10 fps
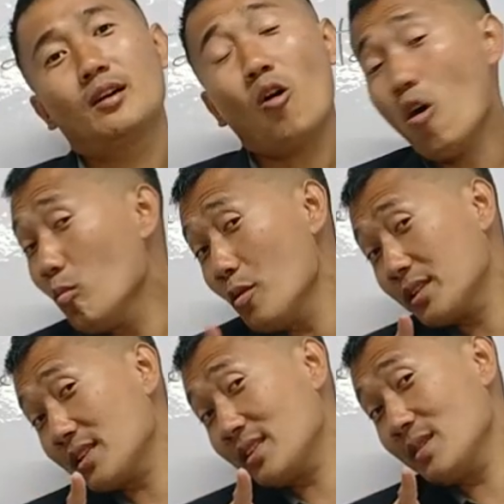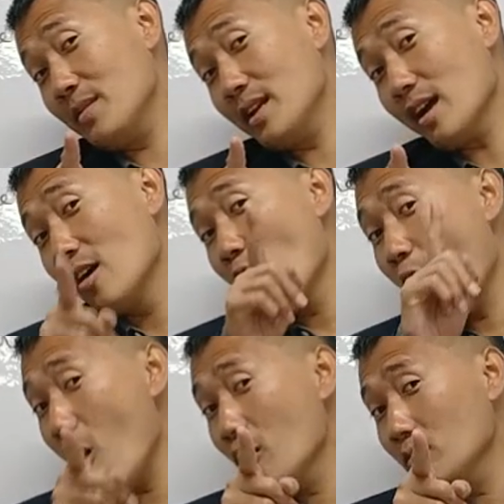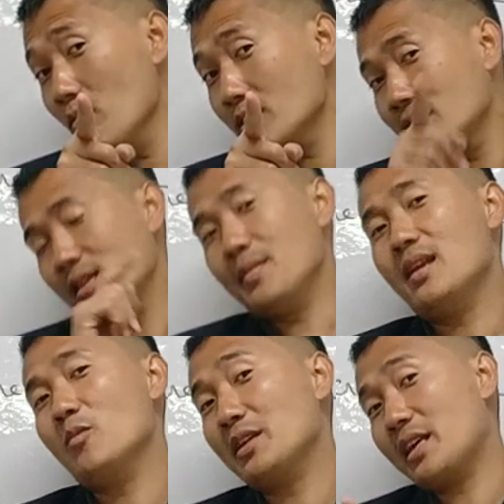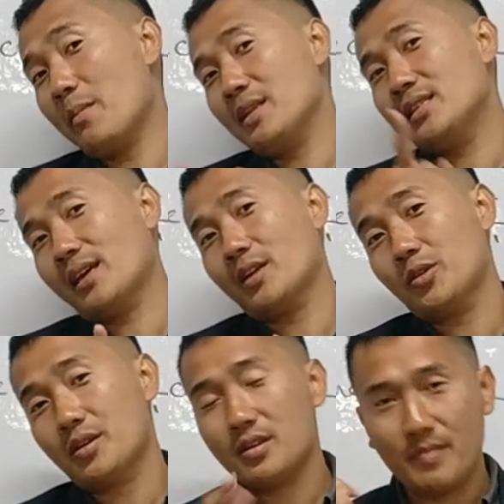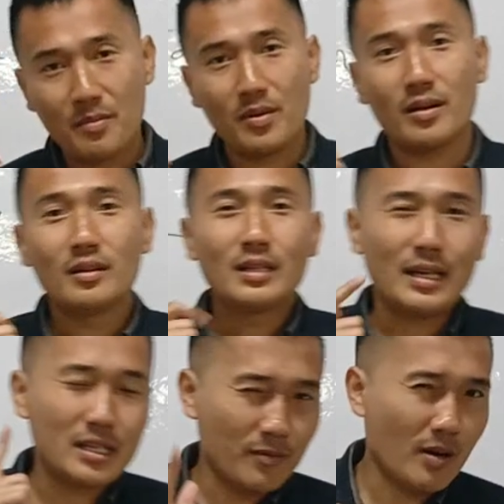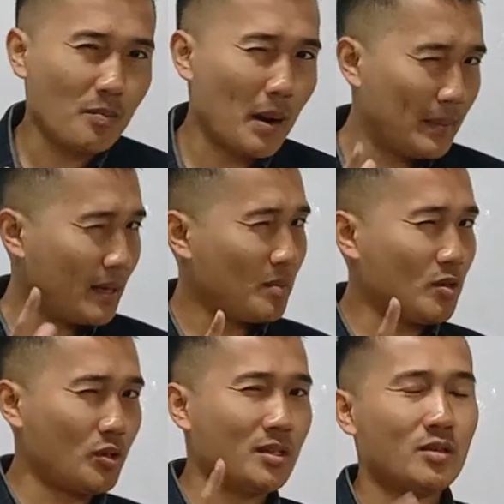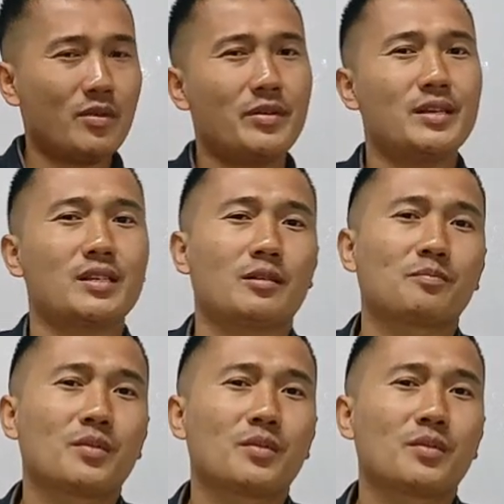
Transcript: Almost similar with the cabinet secretary. Remember, it's public administration is very easy.